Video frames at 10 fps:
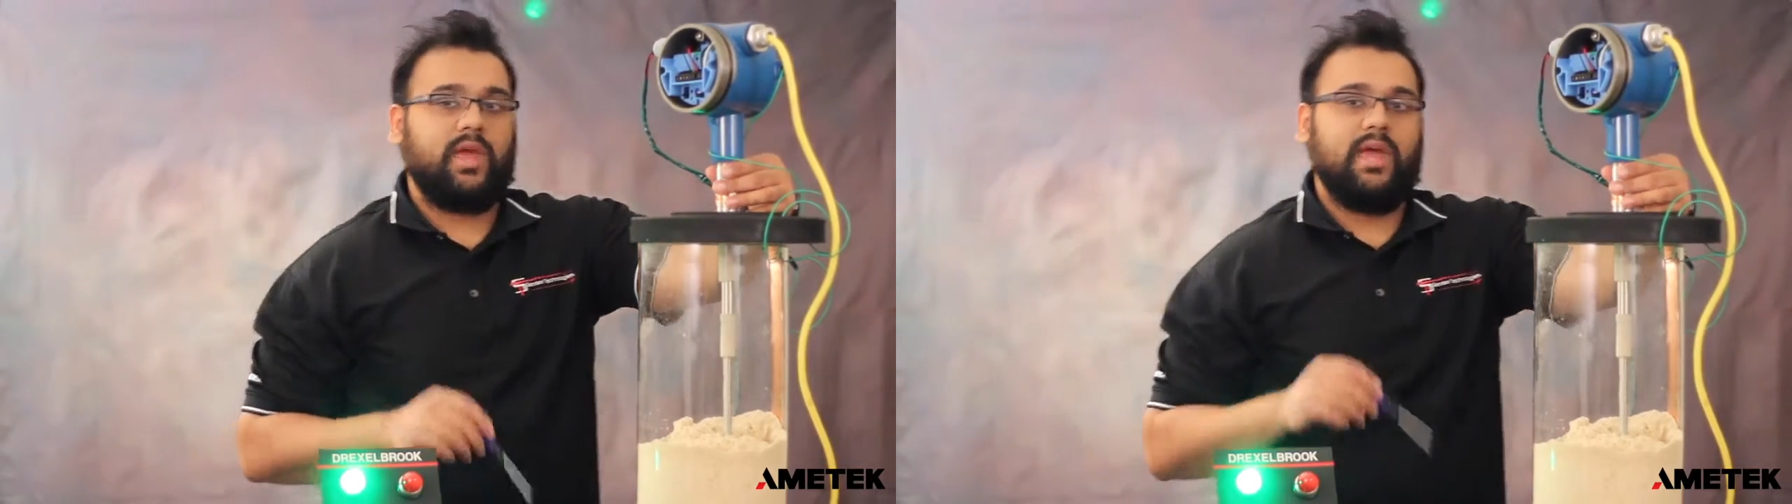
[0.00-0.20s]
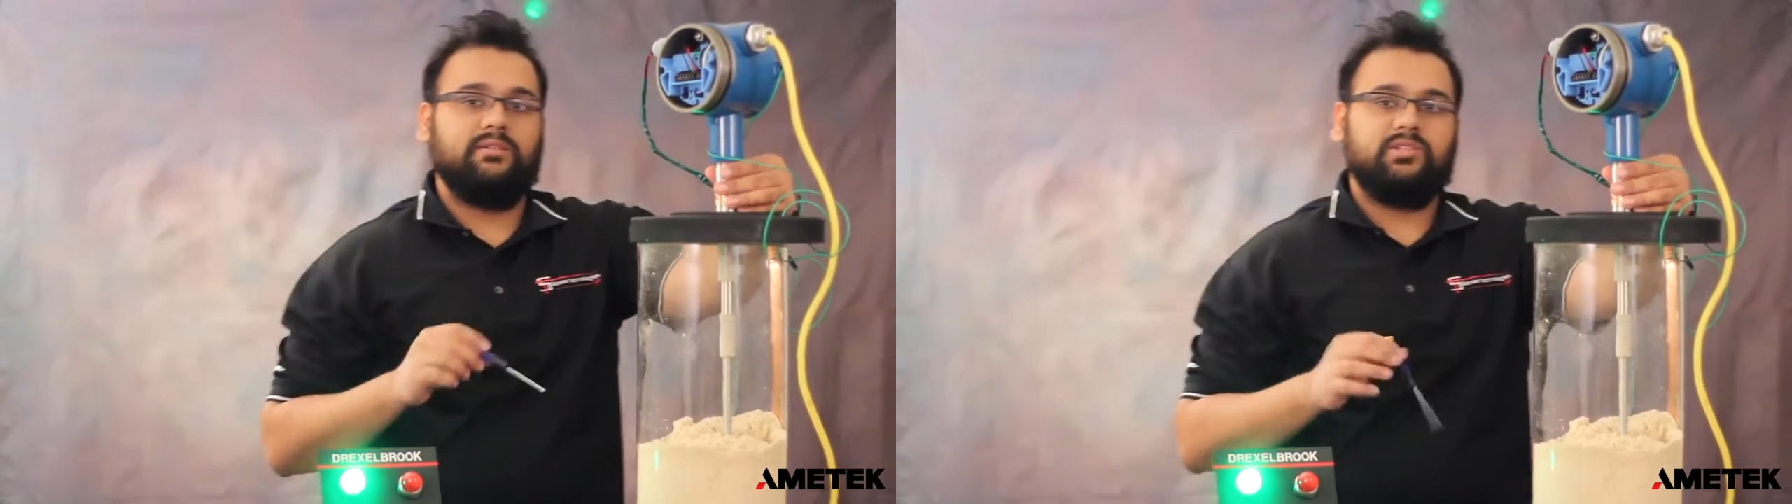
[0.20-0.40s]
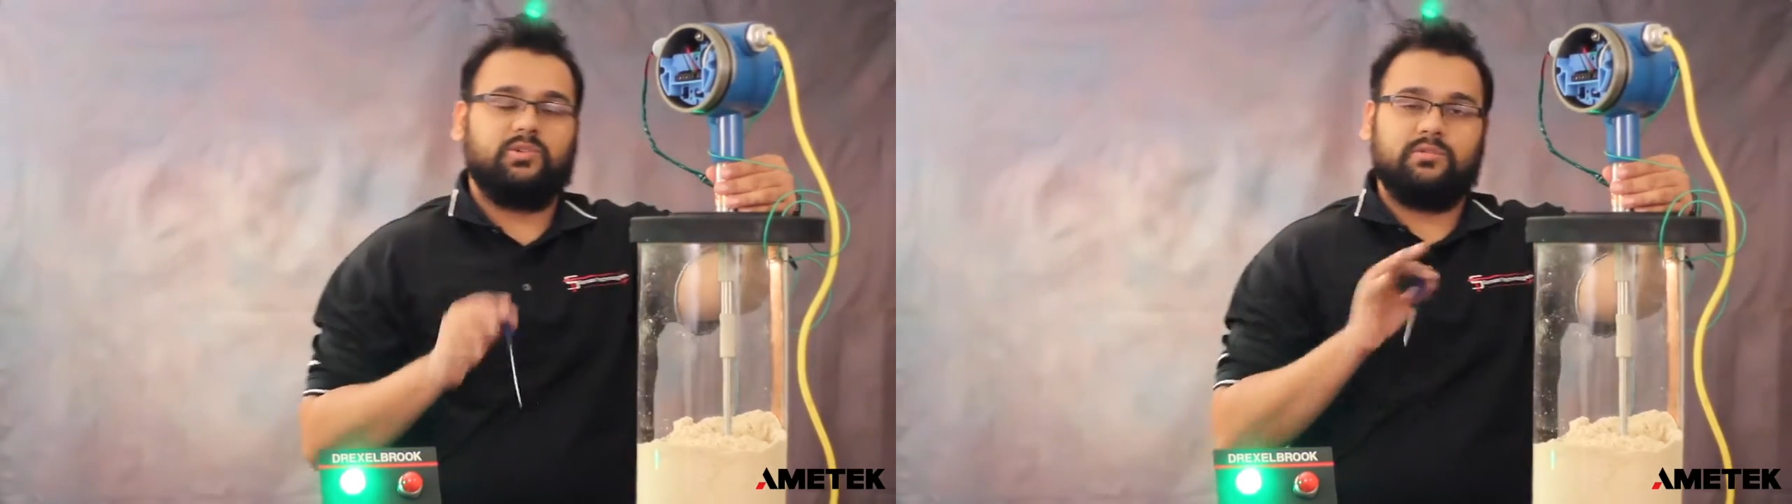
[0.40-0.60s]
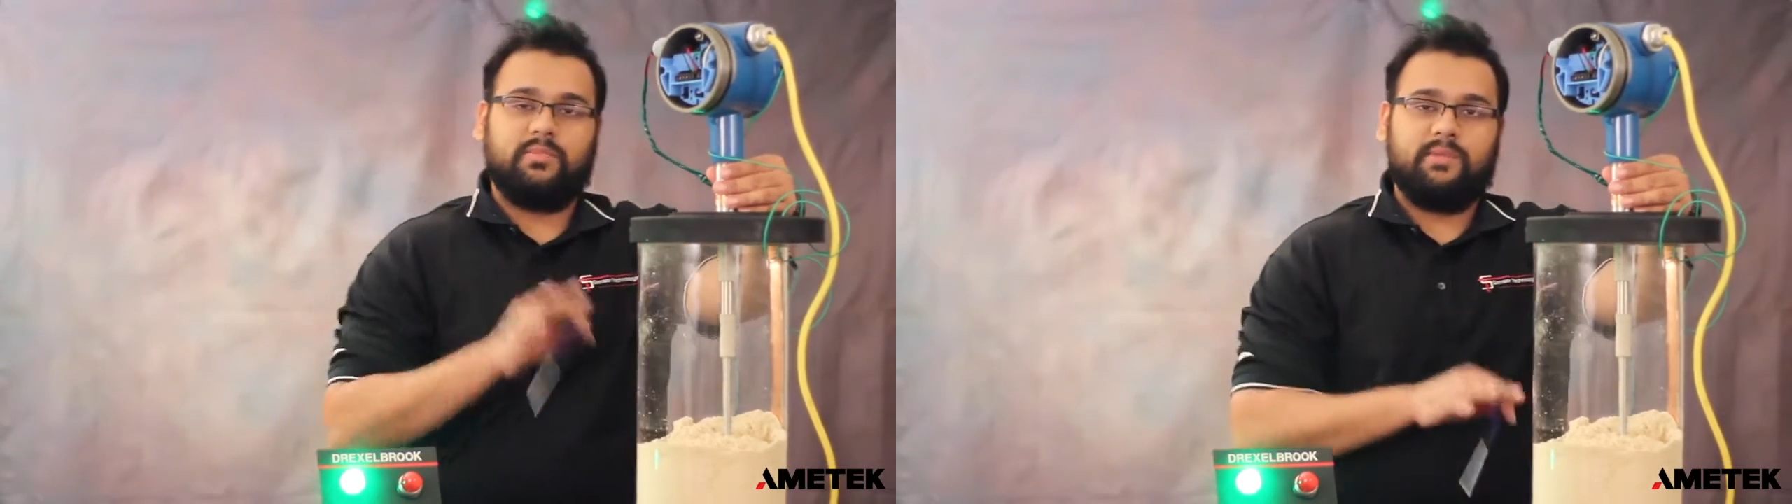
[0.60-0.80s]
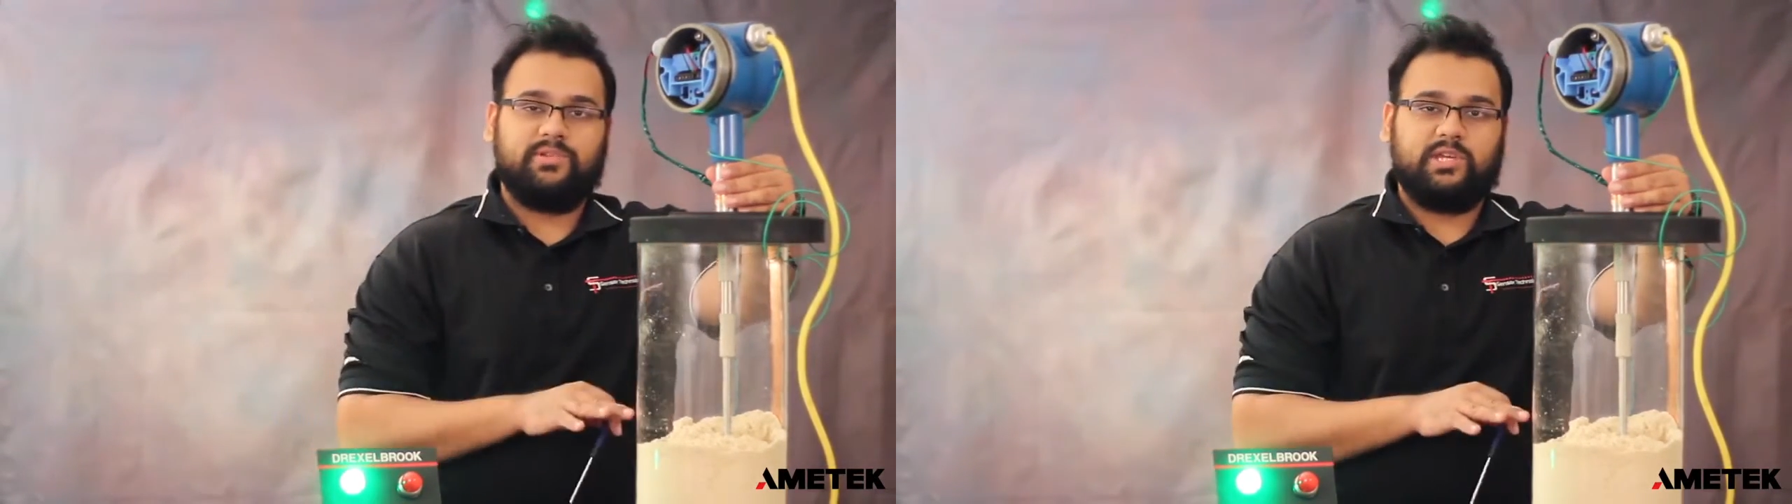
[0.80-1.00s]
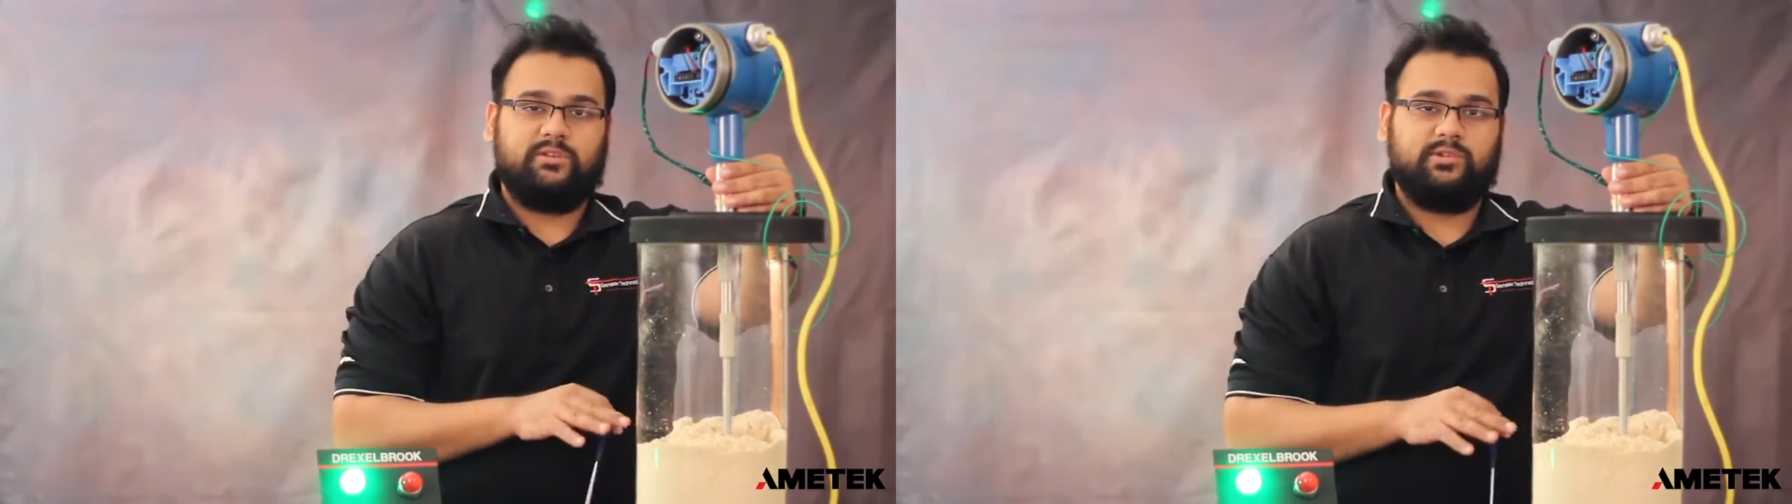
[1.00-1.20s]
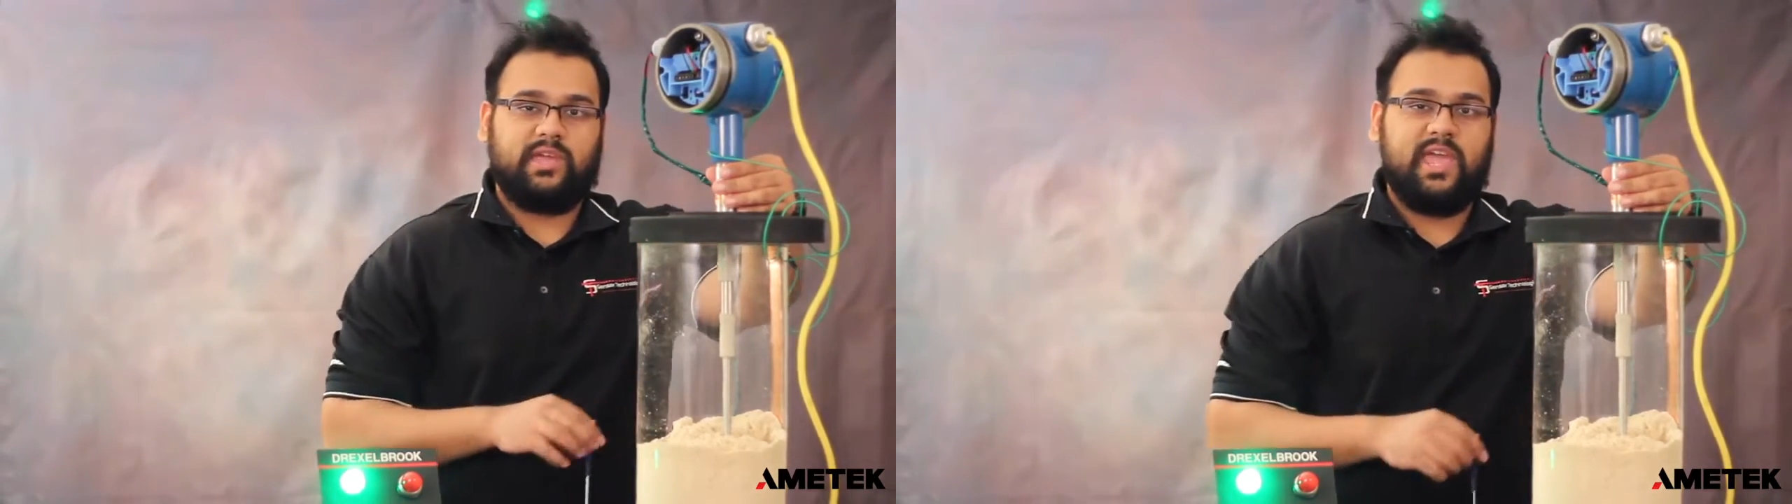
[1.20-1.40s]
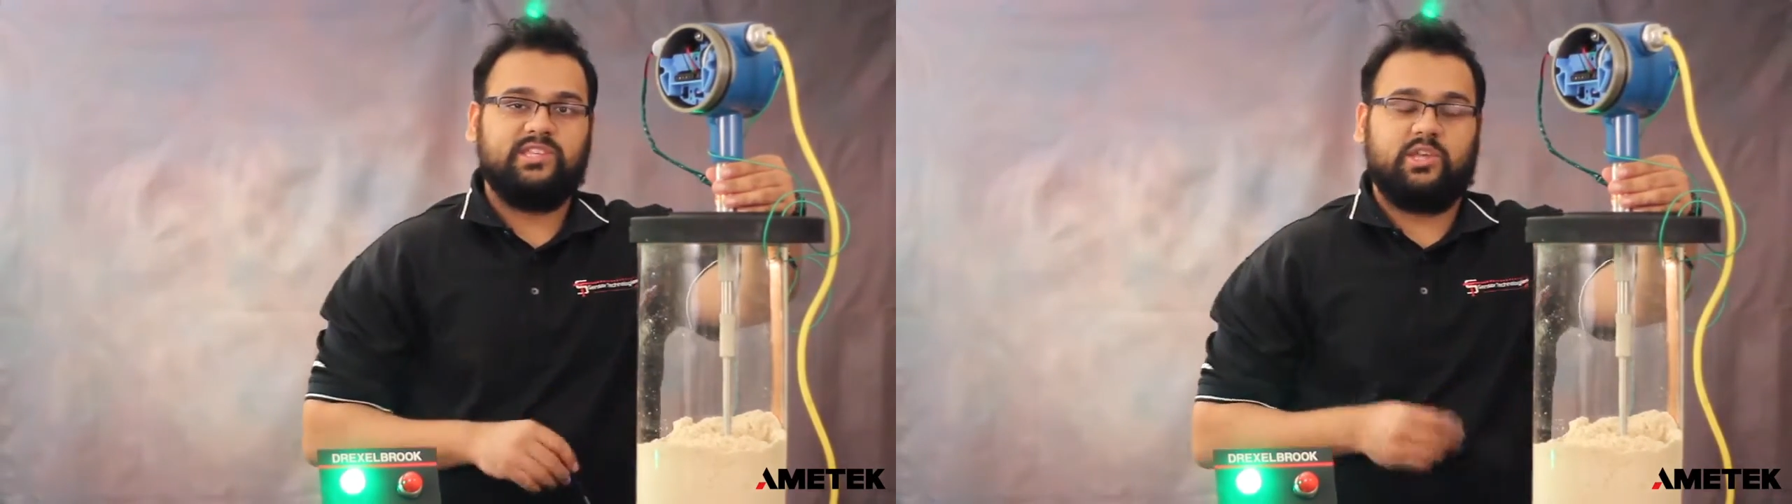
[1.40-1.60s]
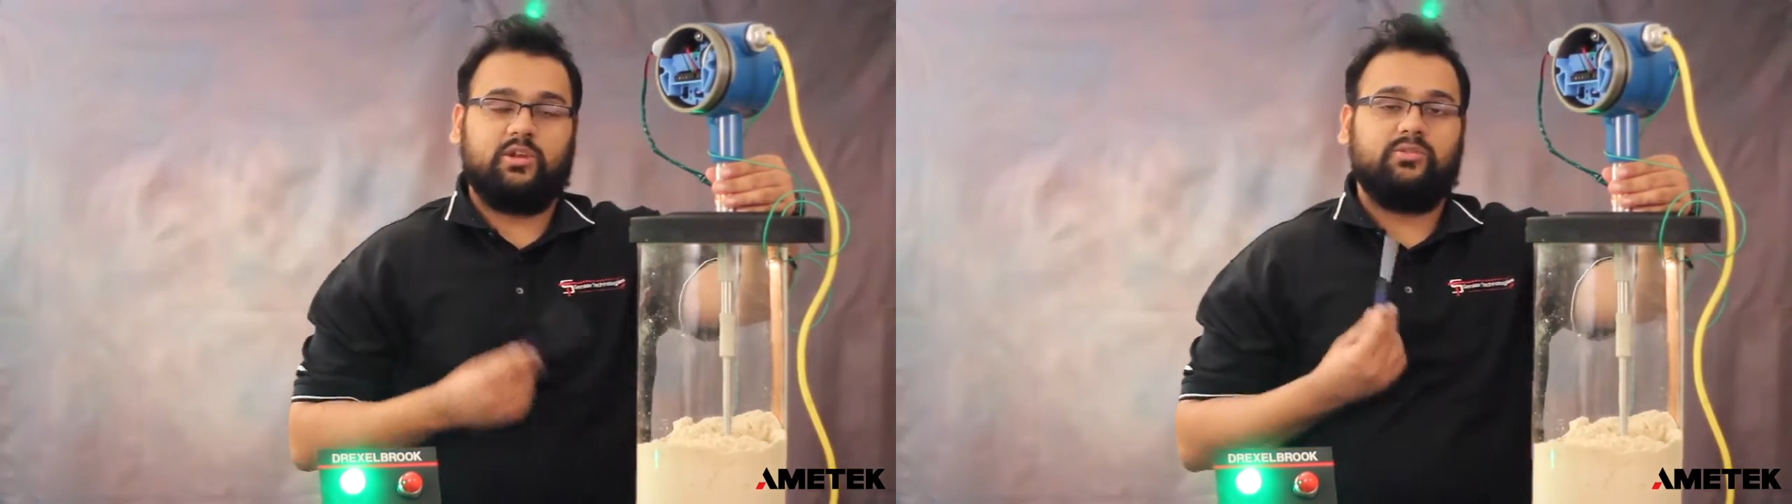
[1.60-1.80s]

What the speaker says: Okay, so in my particular case,